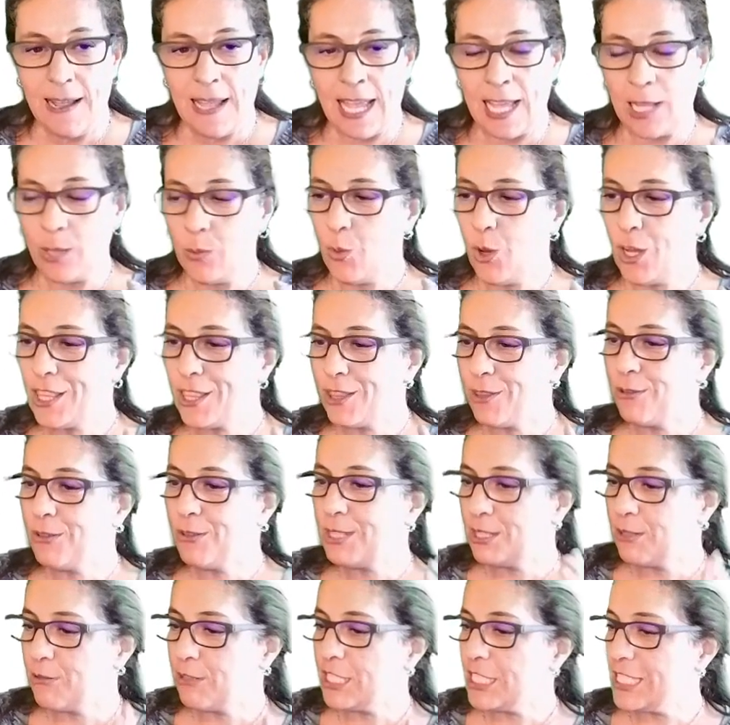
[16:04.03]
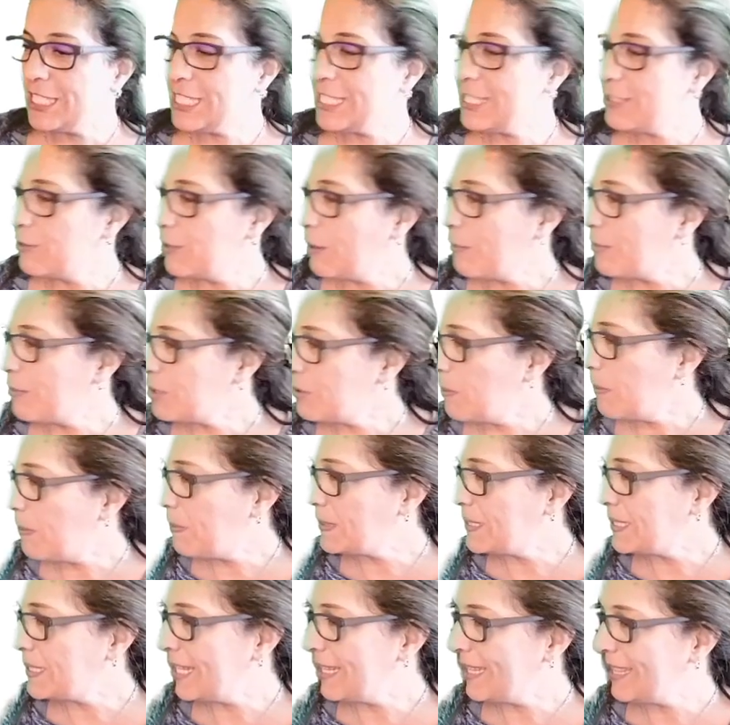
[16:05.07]
And what do three numbers
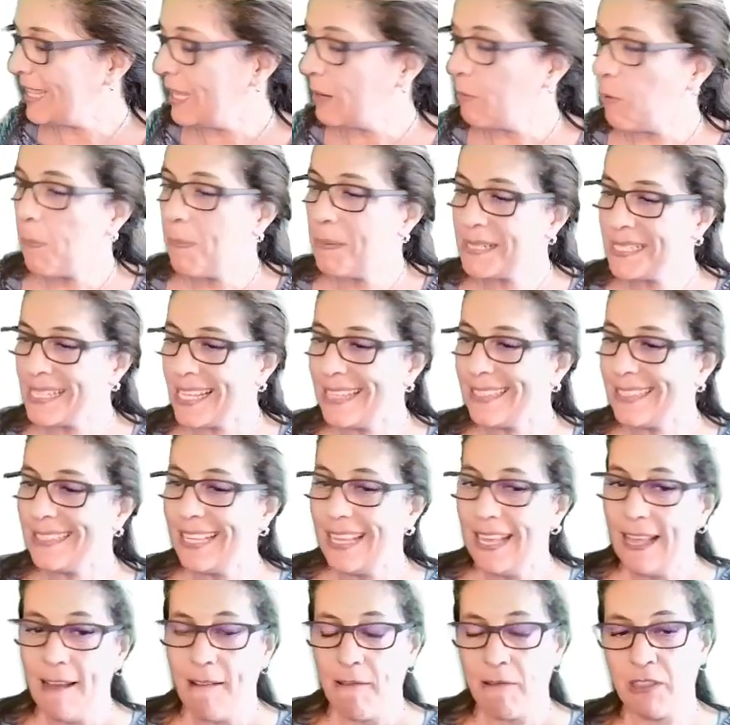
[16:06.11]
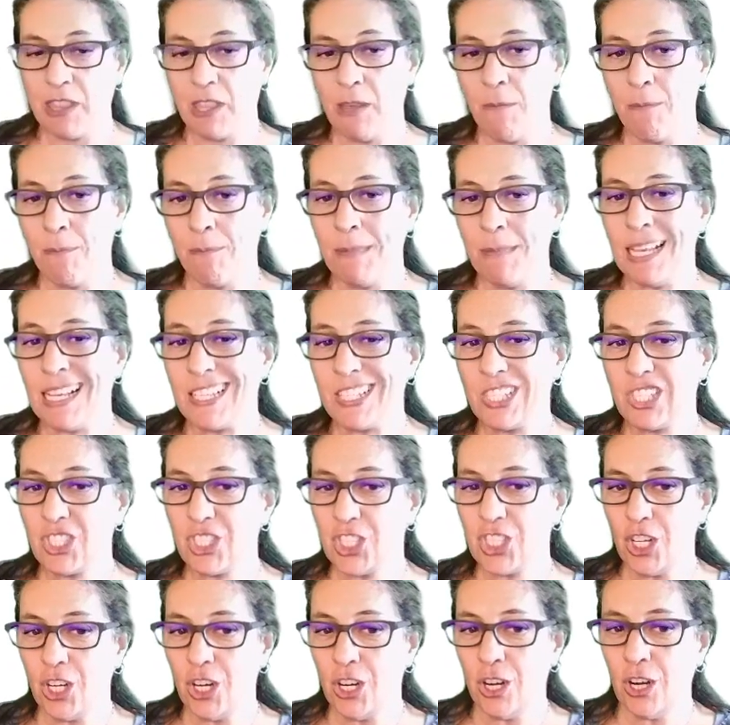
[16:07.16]
represent? They represent the
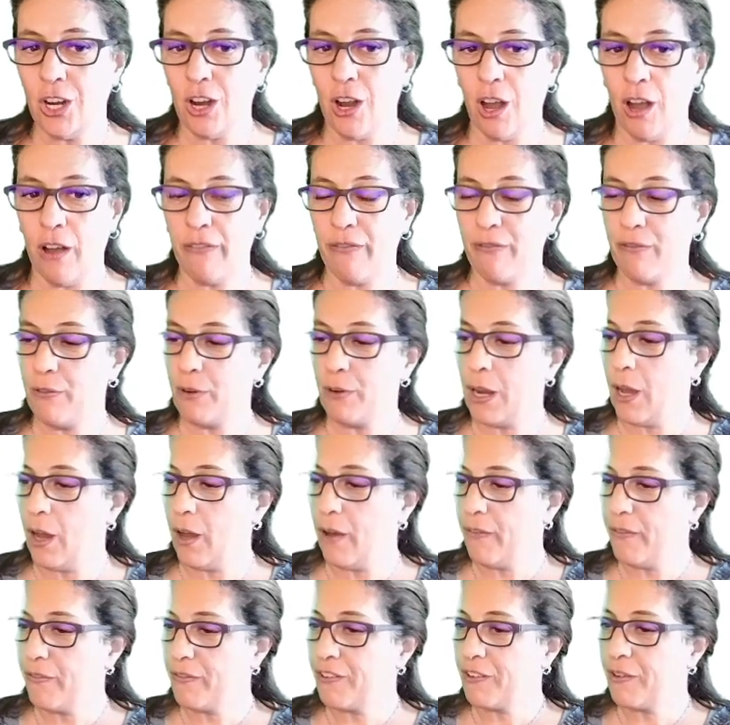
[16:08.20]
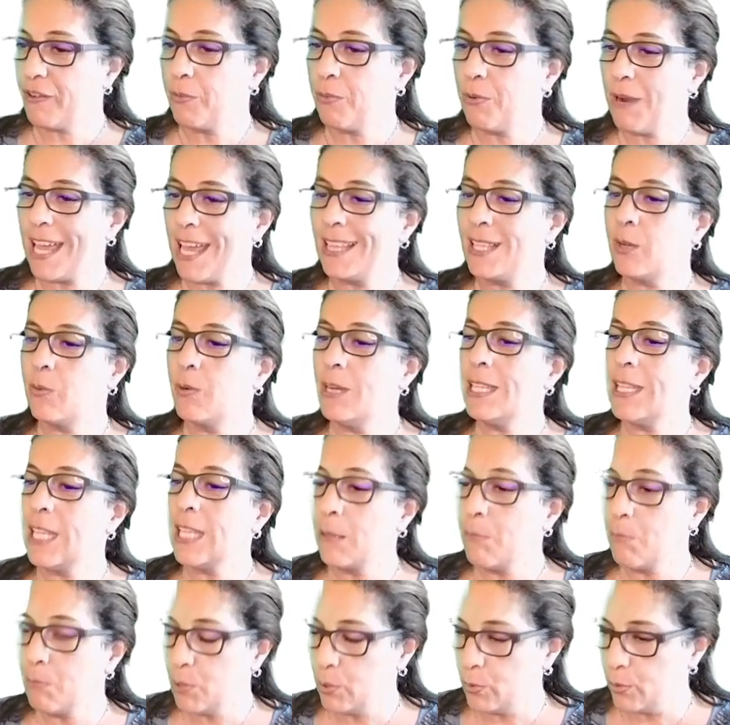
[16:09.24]
mixture of red, green,
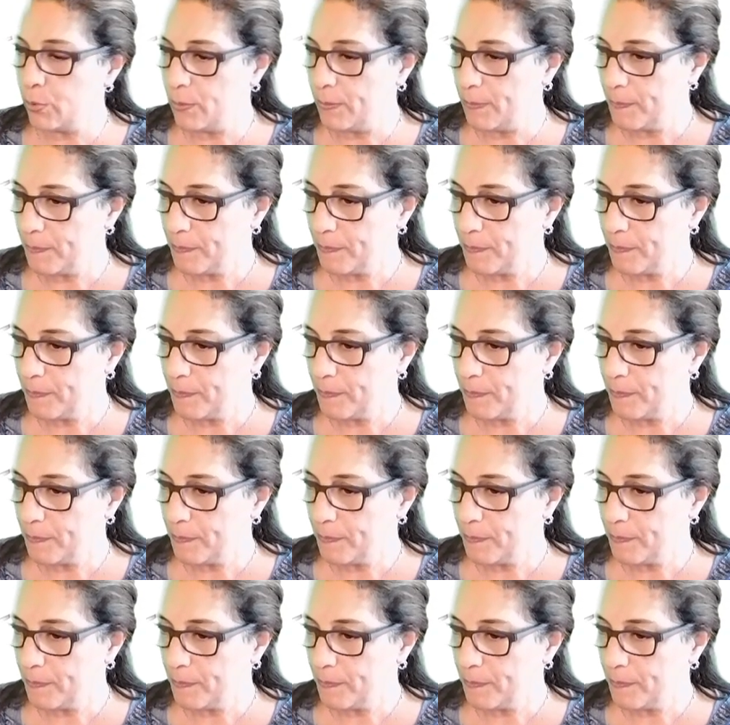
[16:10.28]
and blue.